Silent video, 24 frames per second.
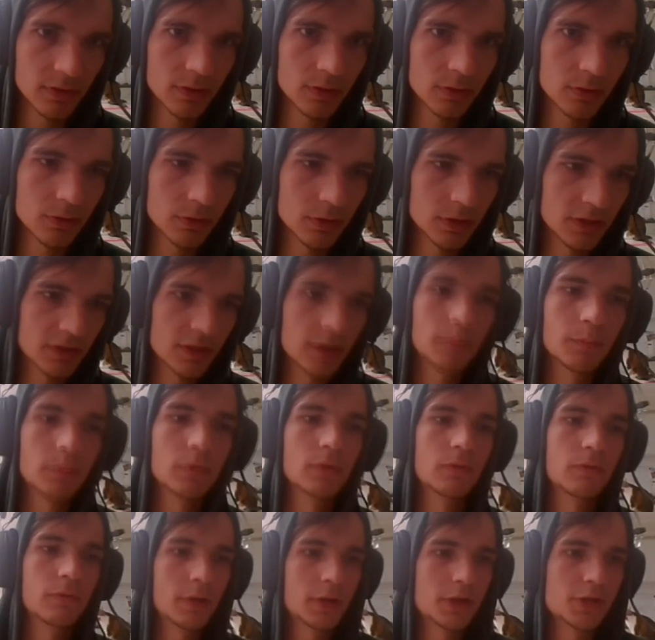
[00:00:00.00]
good example
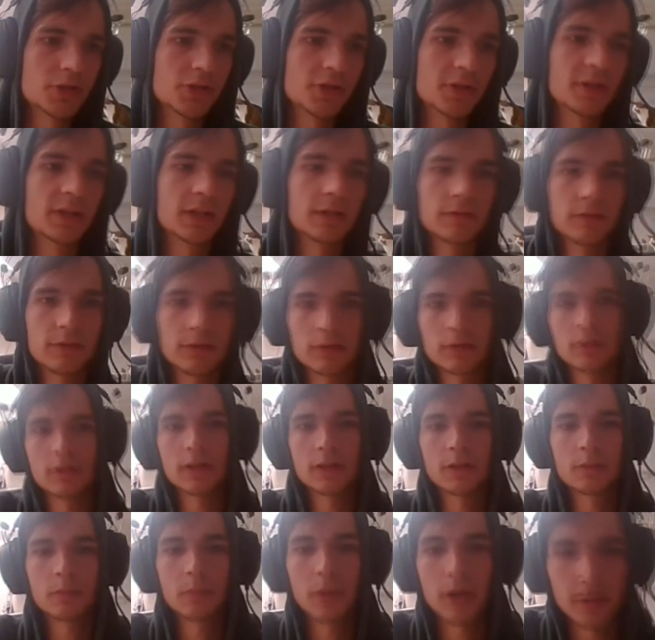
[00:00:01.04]
of why I should never
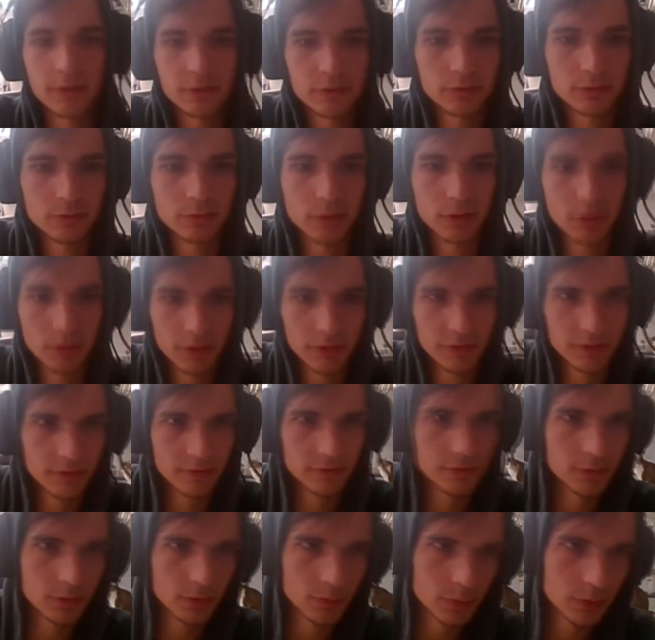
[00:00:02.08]
like buy too aggressive
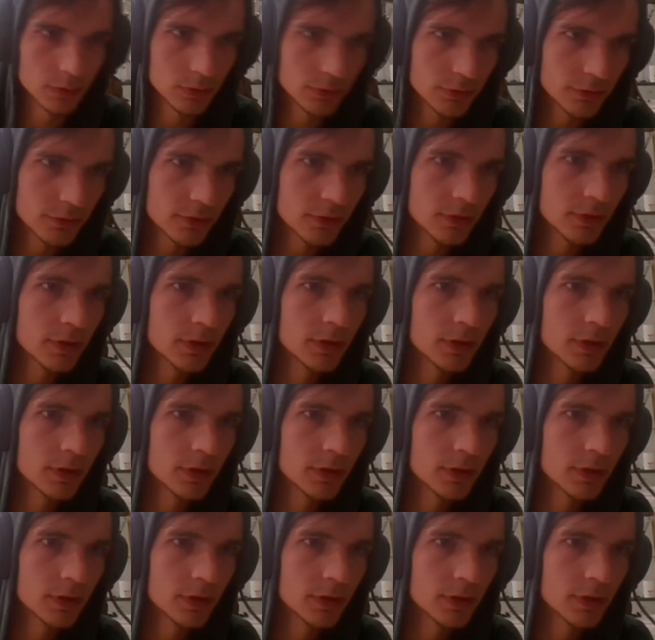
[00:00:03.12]
turbos.